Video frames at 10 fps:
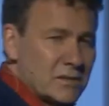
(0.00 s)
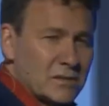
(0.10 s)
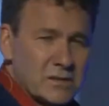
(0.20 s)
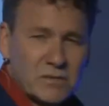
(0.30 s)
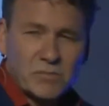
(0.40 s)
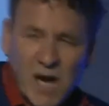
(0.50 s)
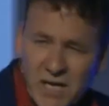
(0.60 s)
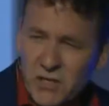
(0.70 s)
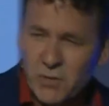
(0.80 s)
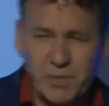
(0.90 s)
mind
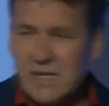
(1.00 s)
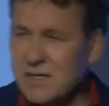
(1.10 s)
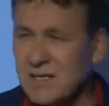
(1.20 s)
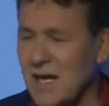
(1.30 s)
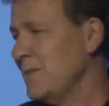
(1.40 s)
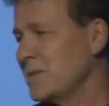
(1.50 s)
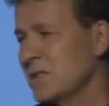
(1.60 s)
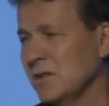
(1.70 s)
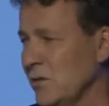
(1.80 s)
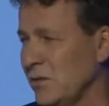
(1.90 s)
your P's,
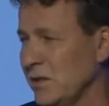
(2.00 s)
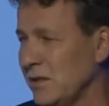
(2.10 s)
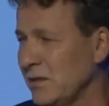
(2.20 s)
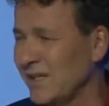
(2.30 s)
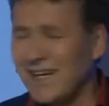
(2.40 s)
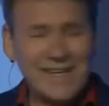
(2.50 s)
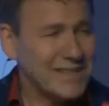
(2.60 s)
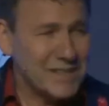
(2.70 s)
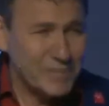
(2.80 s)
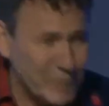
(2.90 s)
absolutely. You got to get
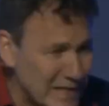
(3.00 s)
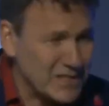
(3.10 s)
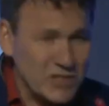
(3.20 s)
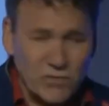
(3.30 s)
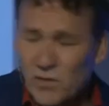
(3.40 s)
the basics right